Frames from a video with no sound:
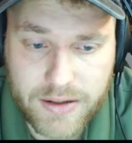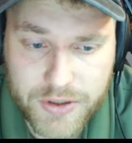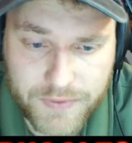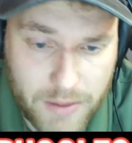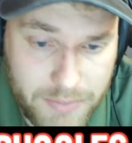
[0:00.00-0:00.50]

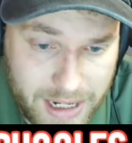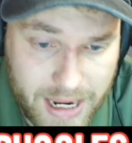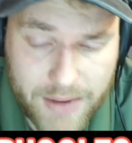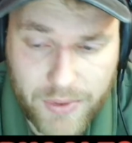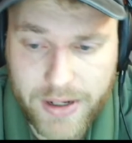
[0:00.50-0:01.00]
Javon Bennett
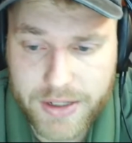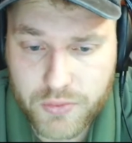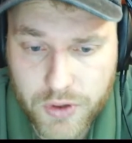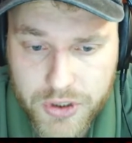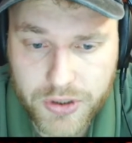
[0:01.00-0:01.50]
had one of his
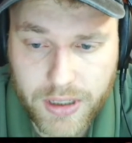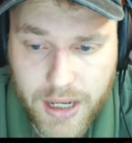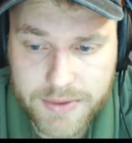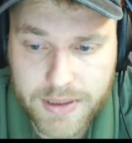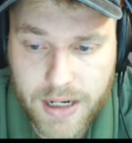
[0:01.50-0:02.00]
worst shooting
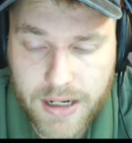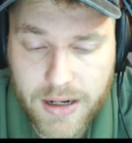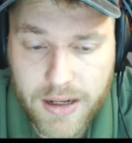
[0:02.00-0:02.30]
games tonight.